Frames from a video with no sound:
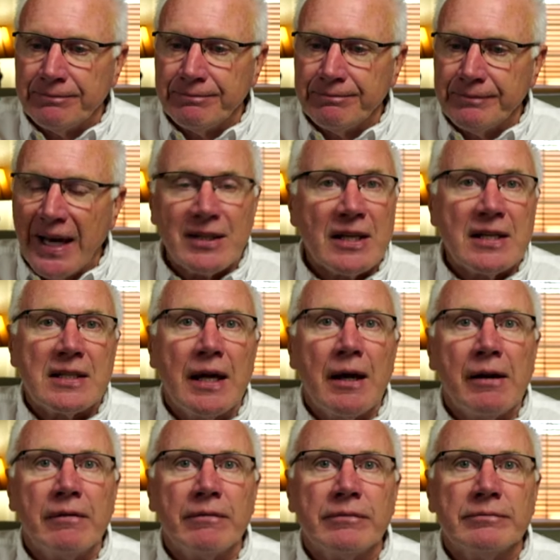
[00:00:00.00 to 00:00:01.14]
as I say,
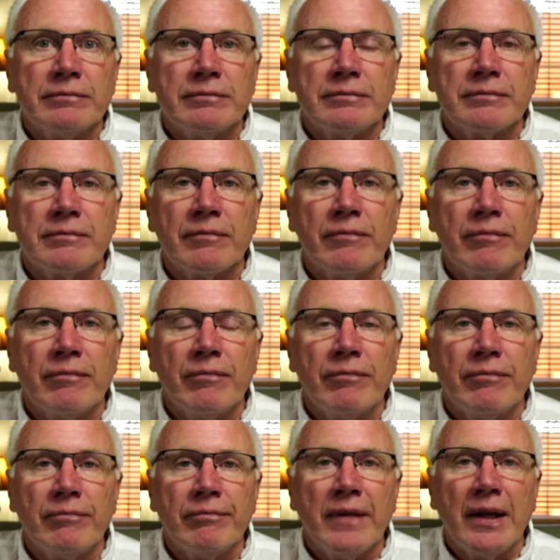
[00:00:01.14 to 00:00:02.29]

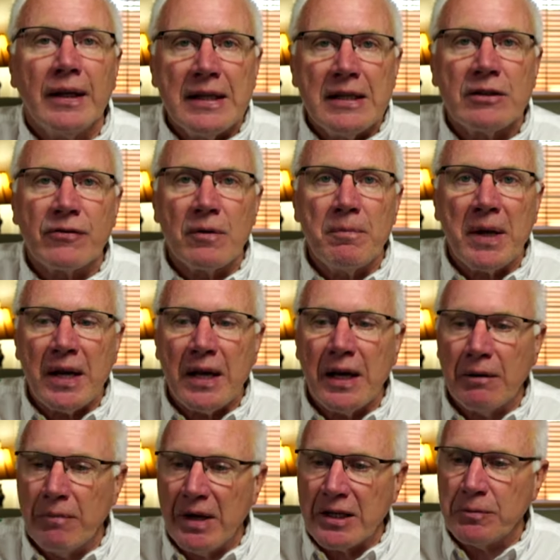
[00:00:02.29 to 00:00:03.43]
at least for me,
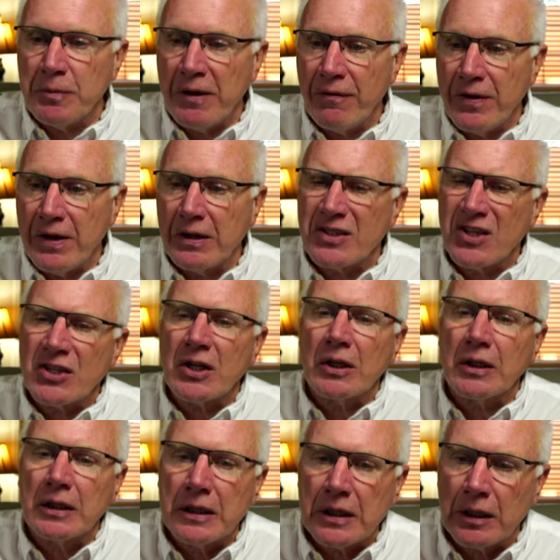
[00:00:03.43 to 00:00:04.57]
it makes me feel just a
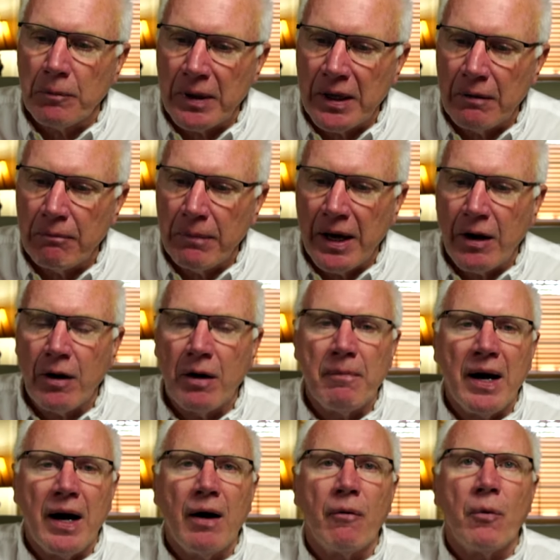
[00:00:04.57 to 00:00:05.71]
little bit better
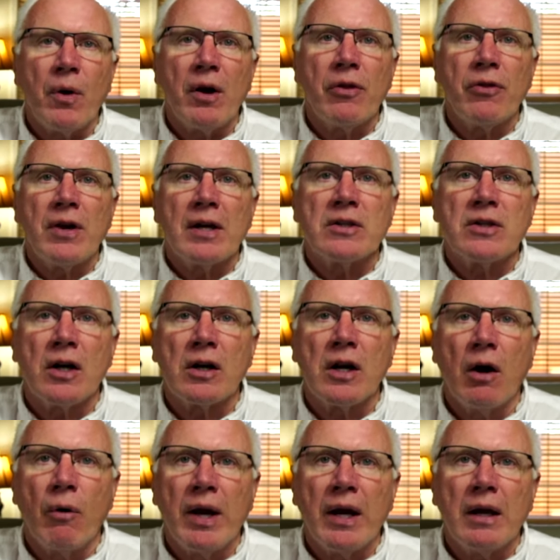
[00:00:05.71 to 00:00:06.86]
about where things are
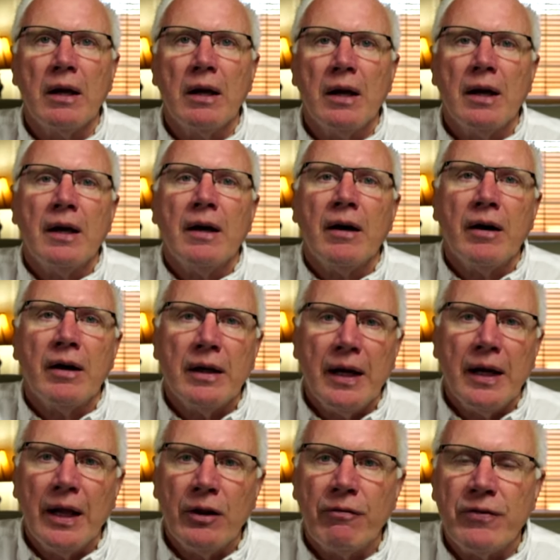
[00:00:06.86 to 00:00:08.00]
going
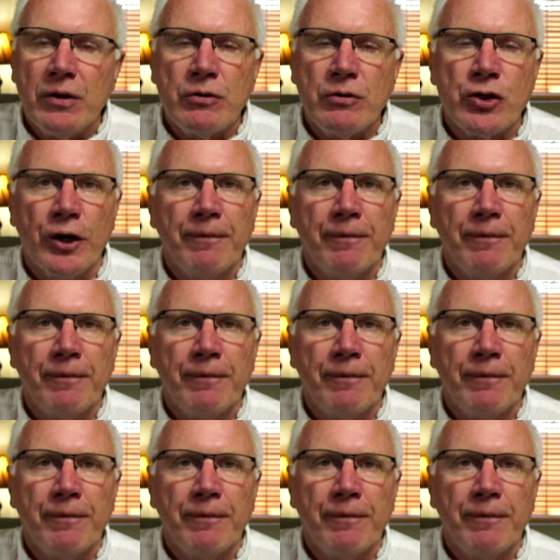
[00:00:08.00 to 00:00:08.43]
in the future.